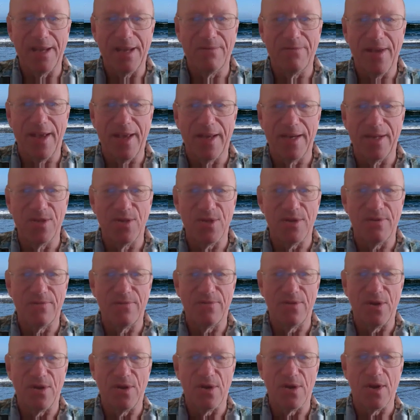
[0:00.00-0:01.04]
advantage of
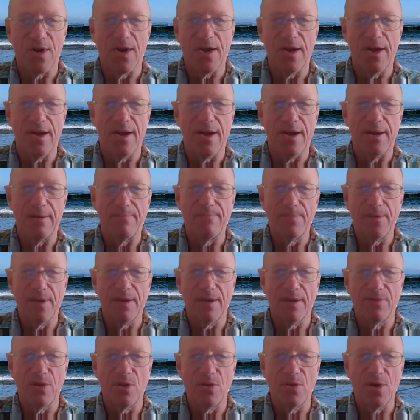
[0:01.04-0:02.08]
your
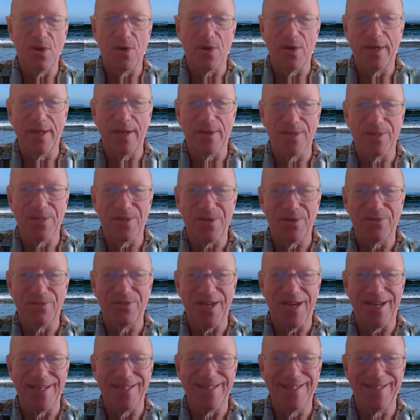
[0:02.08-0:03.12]
unit here at Surf
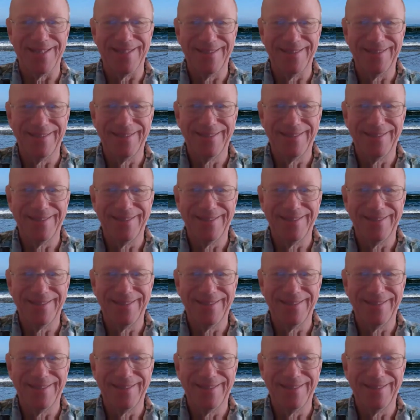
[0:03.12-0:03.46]
Tides.